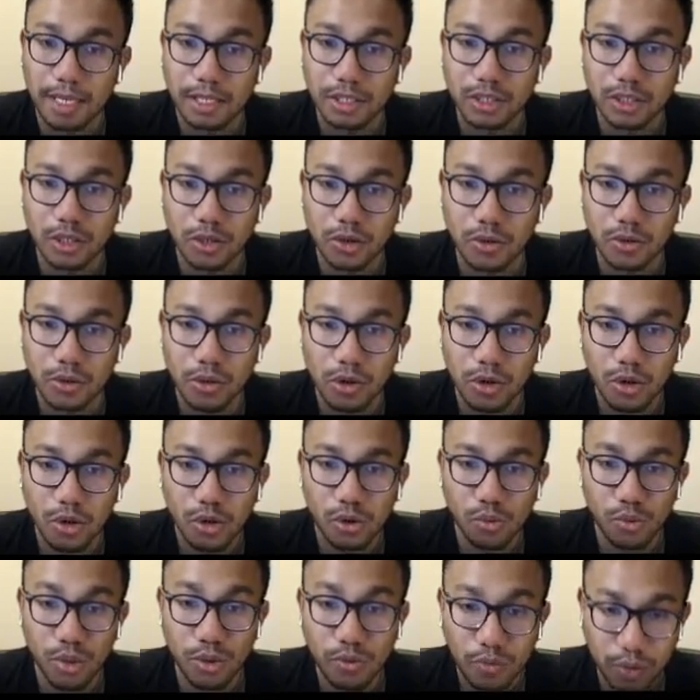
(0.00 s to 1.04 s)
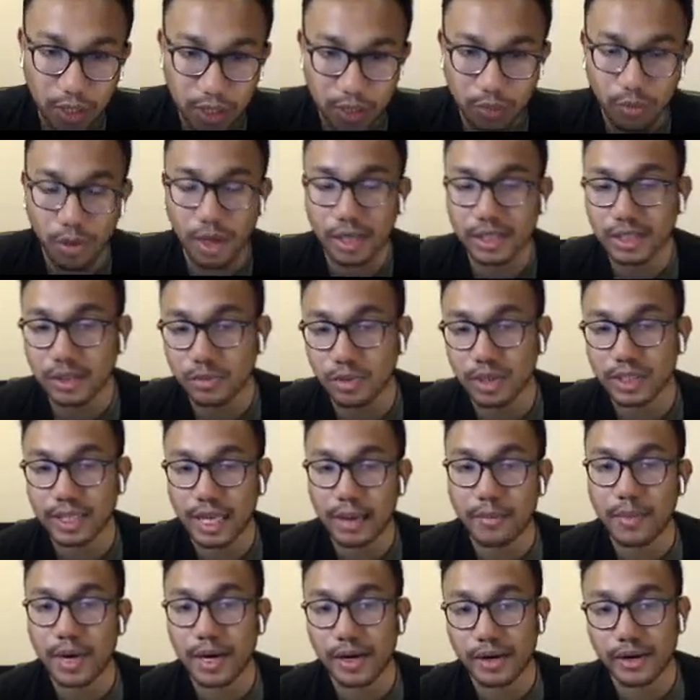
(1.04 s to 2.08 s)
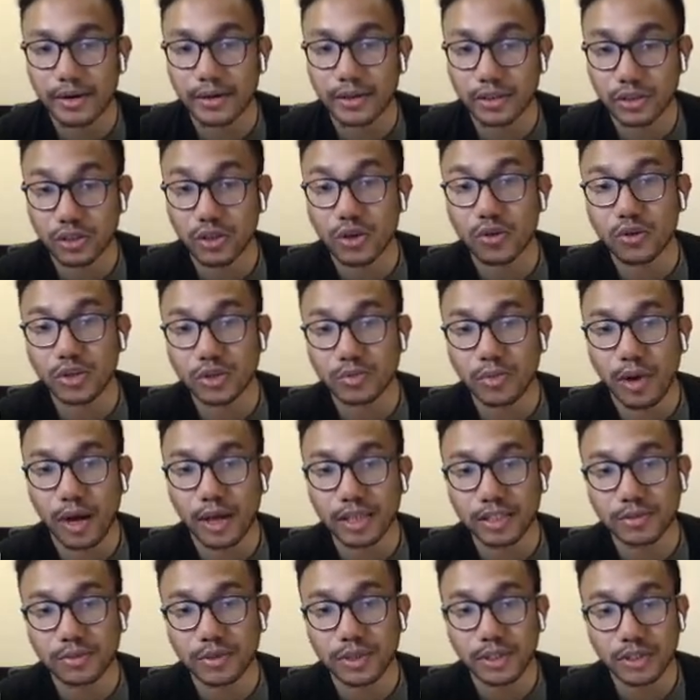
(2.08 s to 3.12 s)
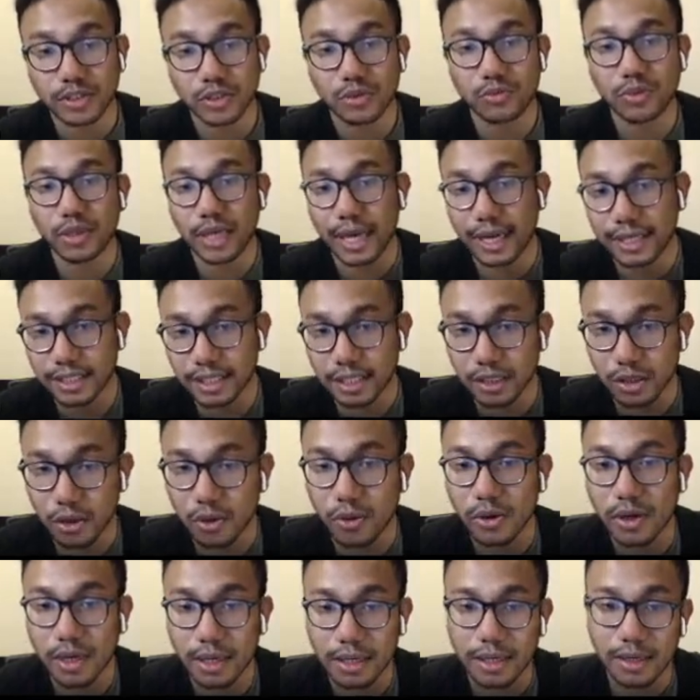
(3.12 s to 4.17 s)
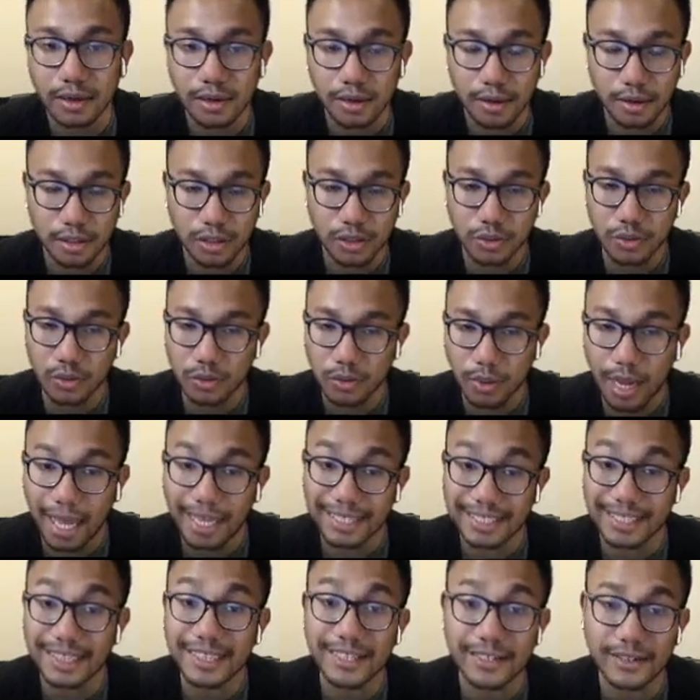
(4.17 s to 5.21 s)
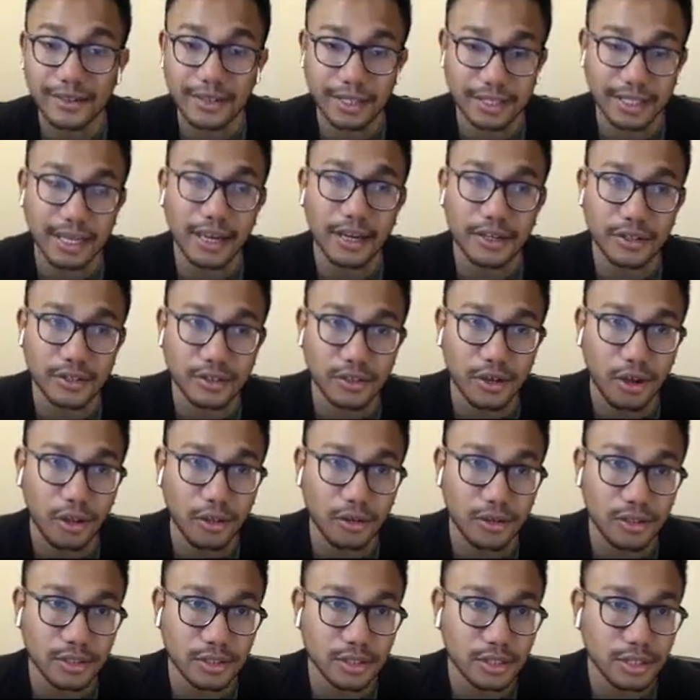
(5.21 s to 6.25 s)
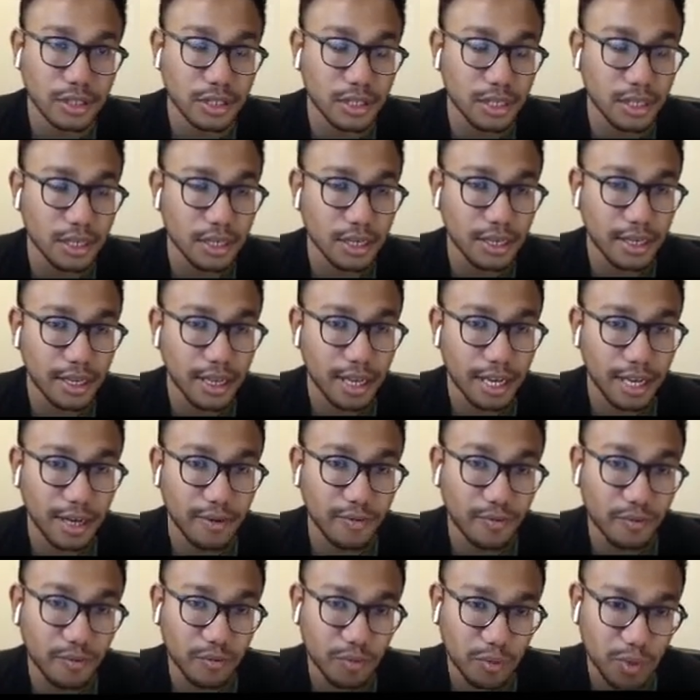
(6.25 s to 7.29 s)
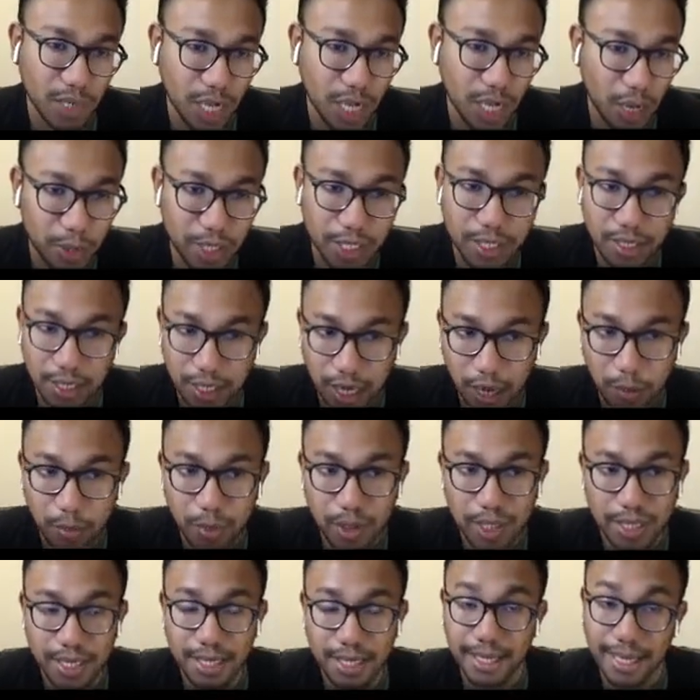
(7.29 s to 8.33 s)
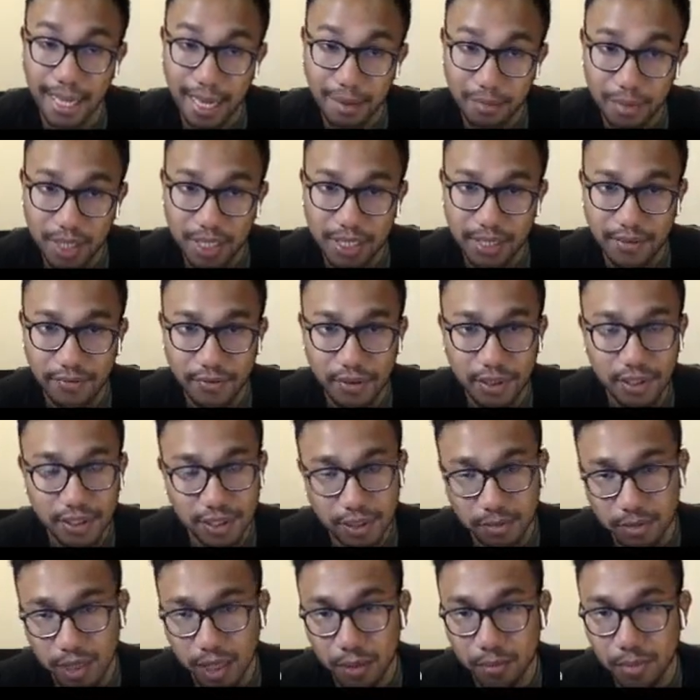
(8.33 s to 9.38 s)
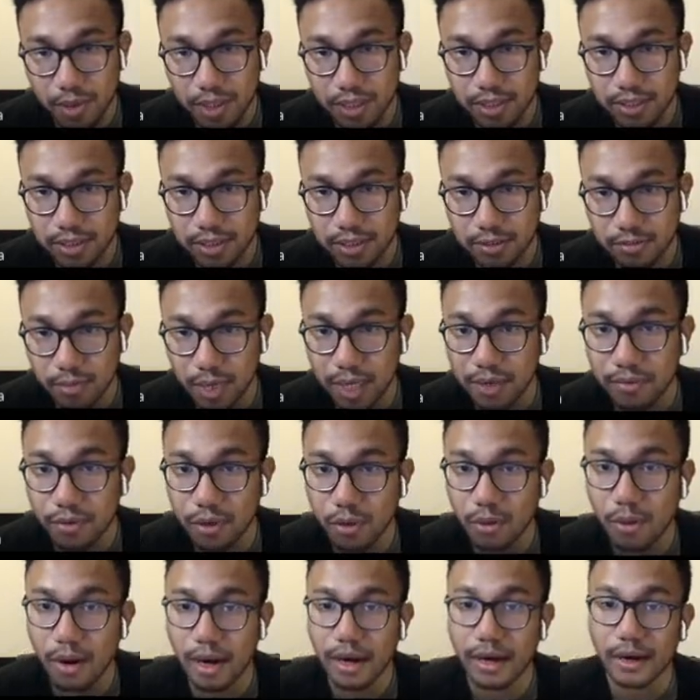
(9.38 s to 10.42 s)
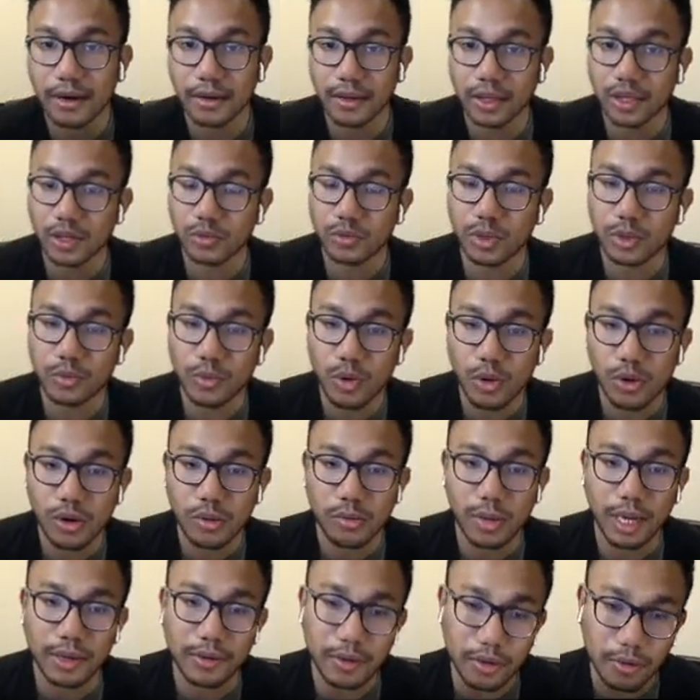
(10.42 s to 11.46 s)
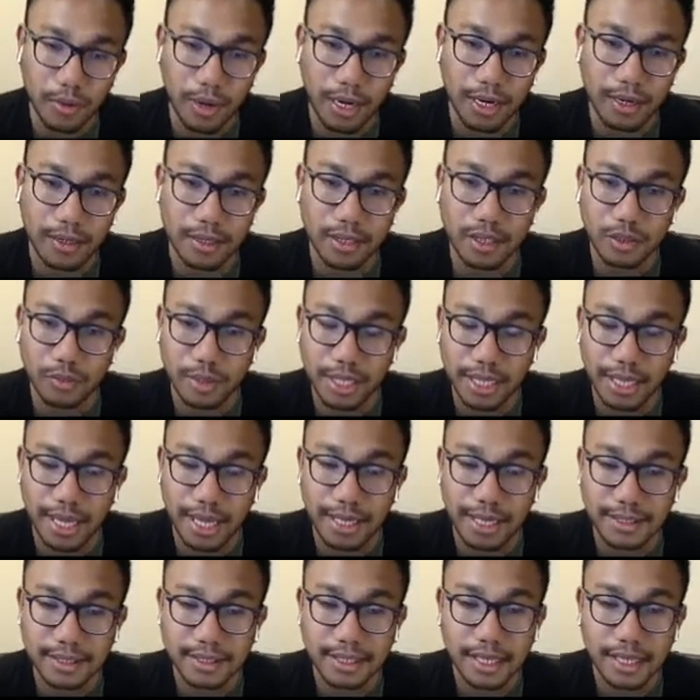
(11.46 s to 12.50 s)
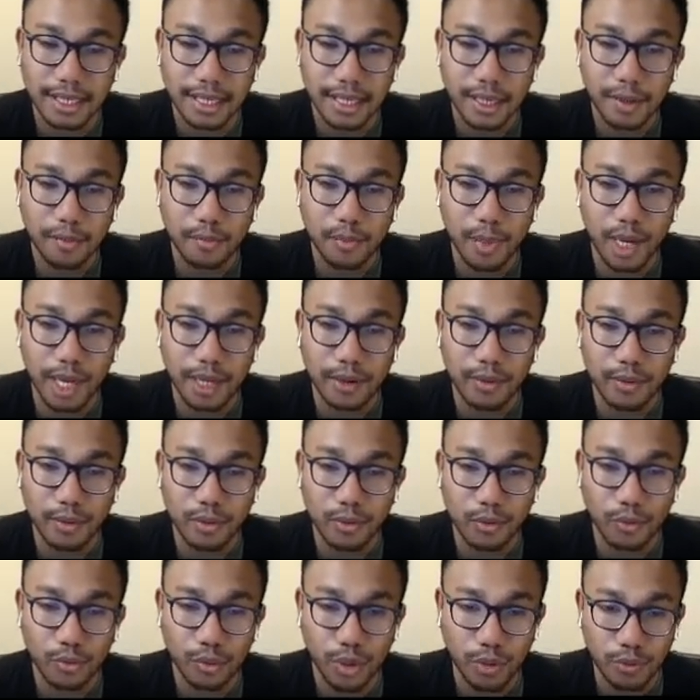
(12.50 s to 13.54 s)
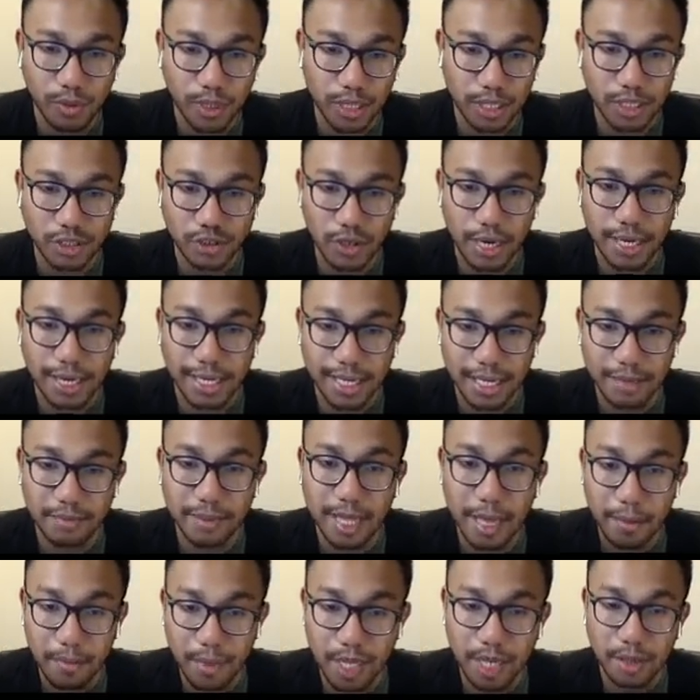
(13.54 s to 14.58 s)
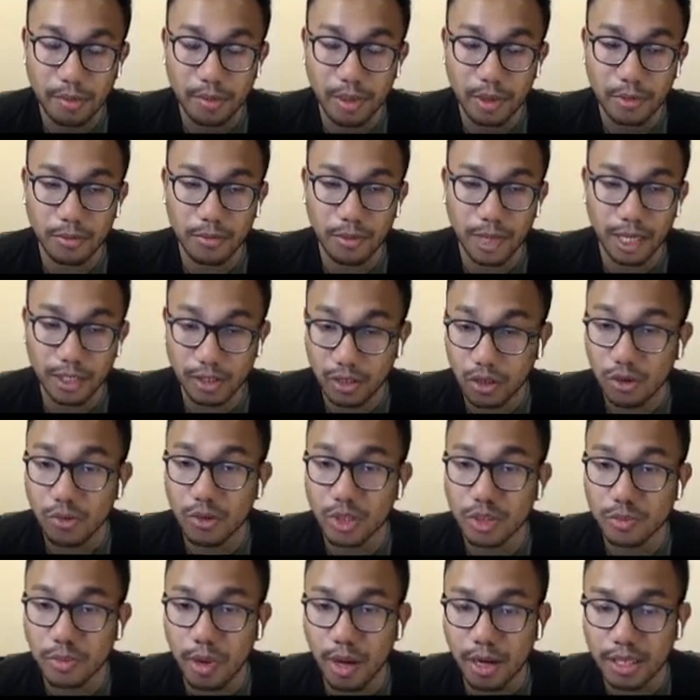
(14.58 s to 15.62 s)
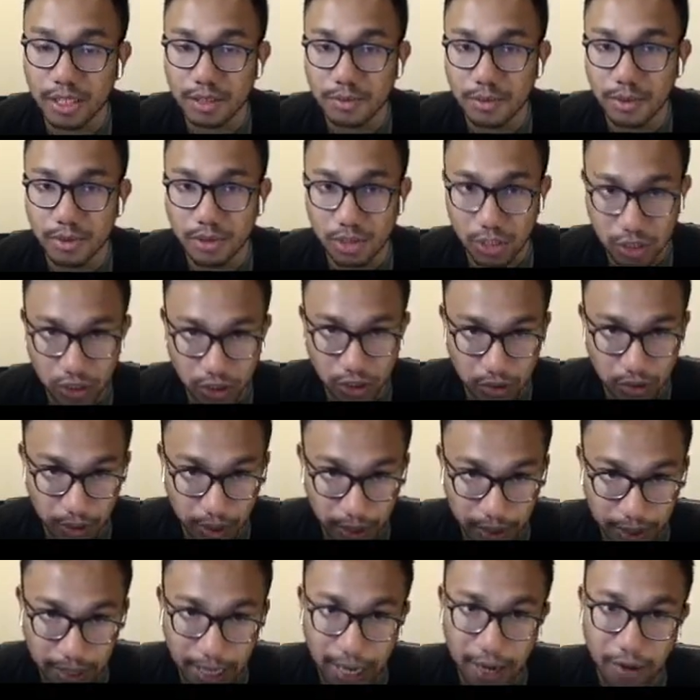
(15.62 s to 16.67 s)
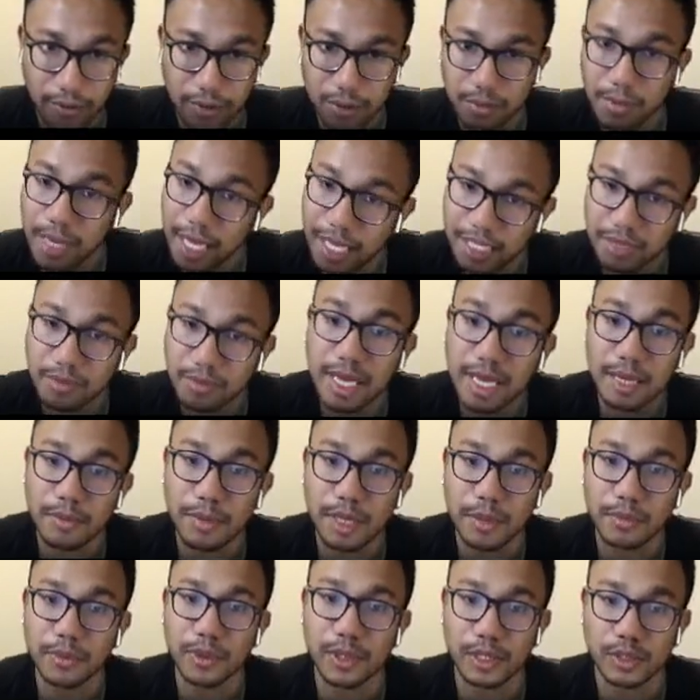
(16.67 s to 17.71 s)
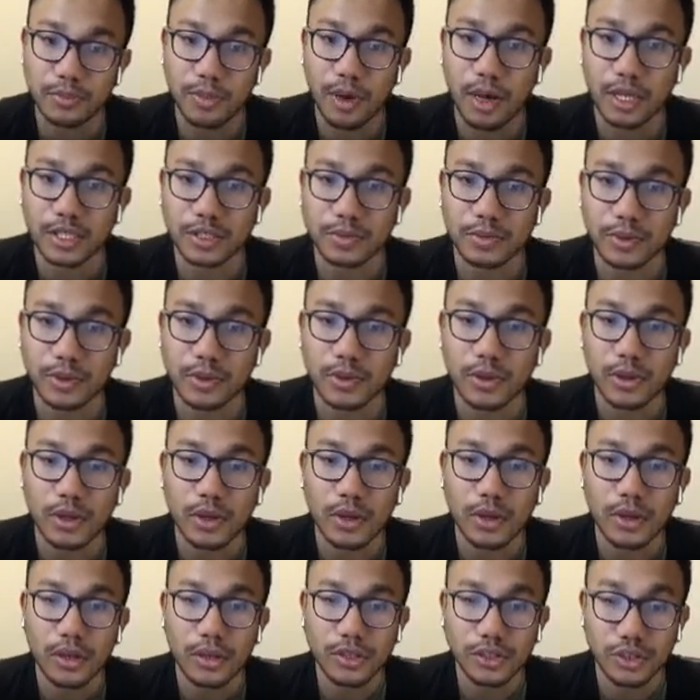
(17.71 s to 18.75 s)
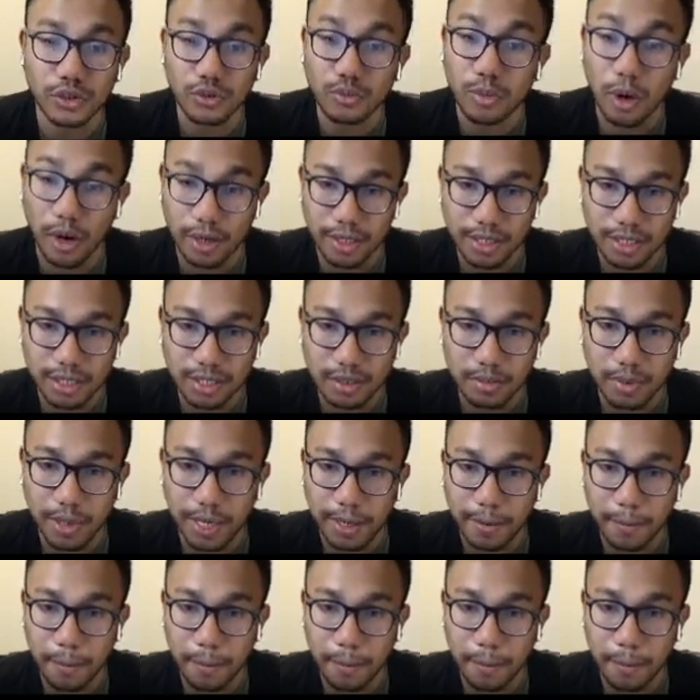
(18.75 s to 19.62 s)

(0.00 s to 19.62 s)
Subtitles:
So we really wanted to bring that barrier as low as possible. And so we actually lowered it to as little as $100. Company to company, it can be different. Some companies might require a little bit more, might require a little bit less, but we really try to keep that minimum as low as possible just to allow as many people as possible to participate.